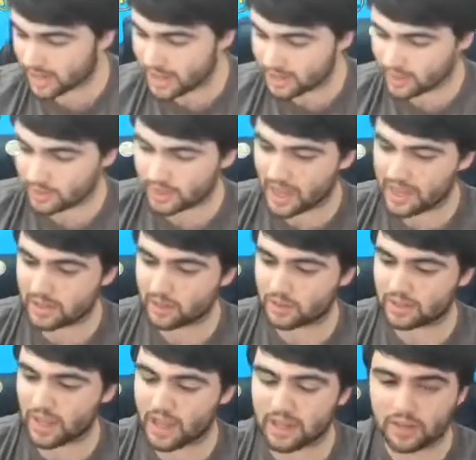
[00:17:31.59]
Thank you, thank you,
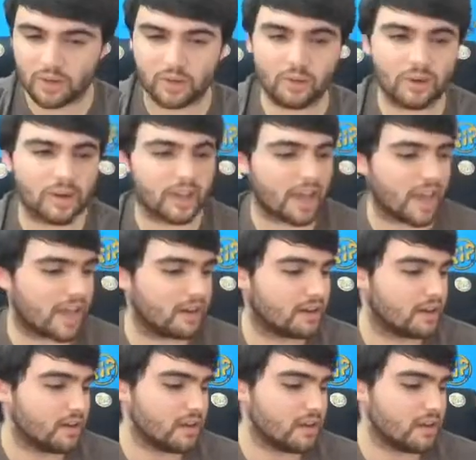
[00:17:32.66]
thank you again.